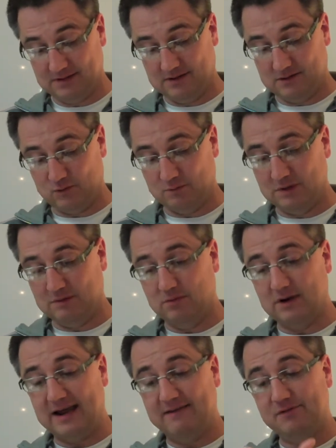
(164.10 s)
Remember,
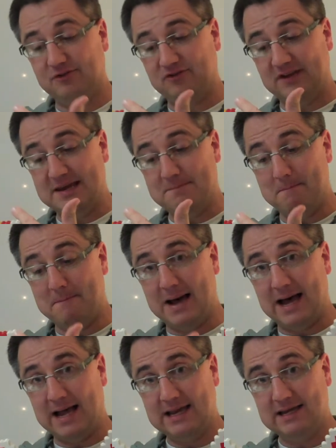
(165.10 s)
have the same
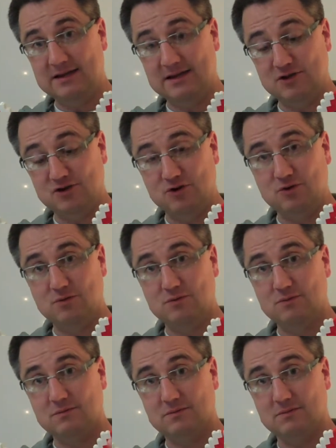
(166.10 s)
mind in you,
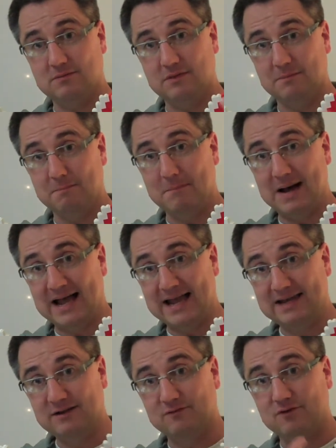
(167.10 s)
the
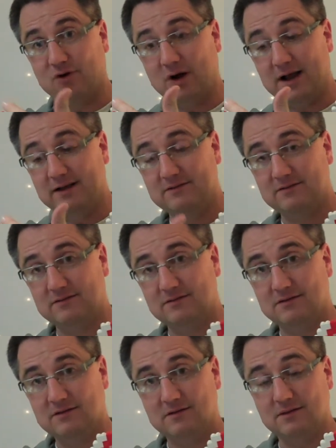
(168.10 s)
mind of Christ.
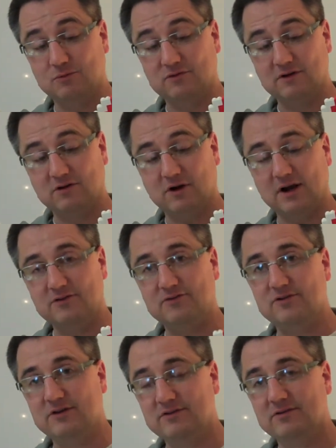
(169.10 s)
It was in Christ
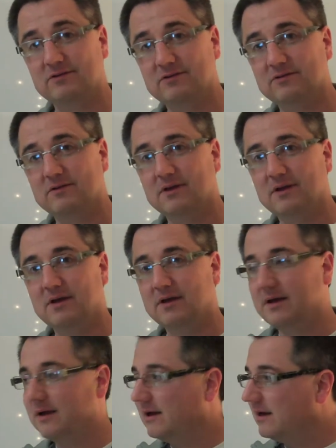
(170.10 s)
Jesus.
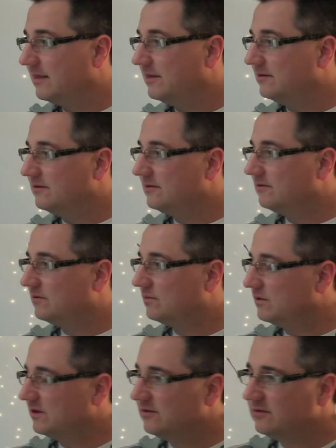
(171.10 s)
This
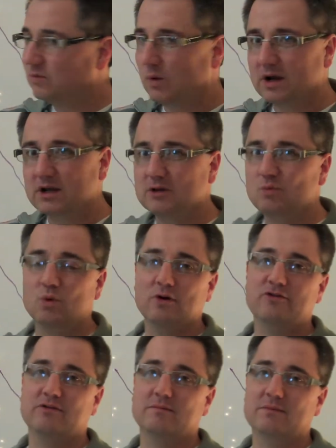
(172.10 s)
is what good
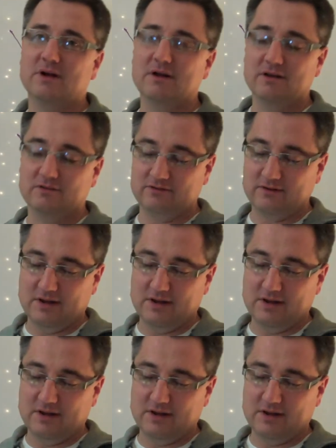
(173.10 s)
worship does.